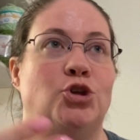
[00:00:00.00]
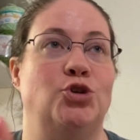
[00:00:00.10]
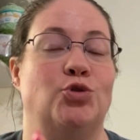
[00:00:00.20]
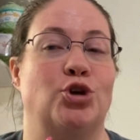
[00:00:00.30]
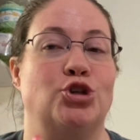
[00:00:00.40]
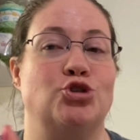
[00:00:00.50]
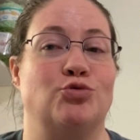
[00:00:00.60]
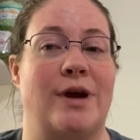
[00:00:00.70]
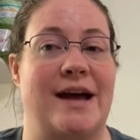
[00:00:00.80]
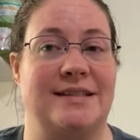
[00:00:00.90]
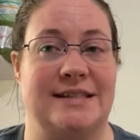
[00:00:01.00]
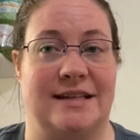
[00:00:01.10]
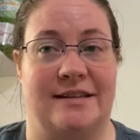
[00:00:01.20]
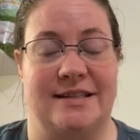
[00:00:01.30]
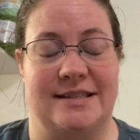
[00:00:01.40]
you could
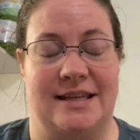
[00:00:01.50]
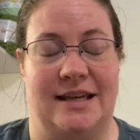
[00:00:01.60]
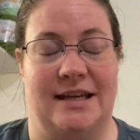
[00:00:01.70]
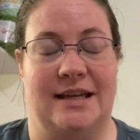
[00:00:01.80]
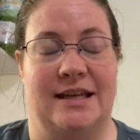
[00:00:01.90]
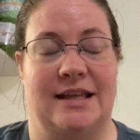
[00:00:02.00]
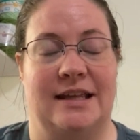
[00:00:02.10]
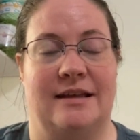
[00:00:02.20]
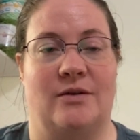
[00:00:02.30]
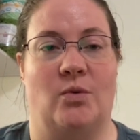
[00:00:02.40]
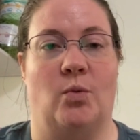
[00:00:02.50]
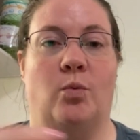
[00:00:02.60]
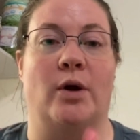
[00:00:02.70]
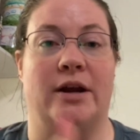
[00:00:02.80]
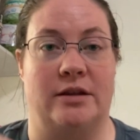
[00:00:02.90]
drastically see
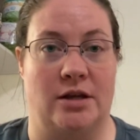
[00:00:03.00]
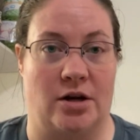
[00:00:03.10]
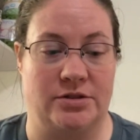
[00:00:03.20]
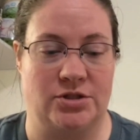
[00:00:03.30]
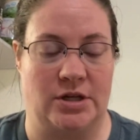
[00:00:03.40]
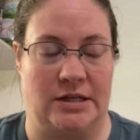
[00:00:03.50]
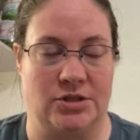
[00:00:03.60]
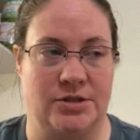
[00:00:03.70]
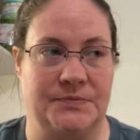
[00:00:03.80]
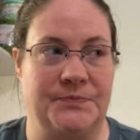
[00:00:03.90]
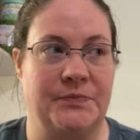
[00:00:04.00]
where the yarns changed.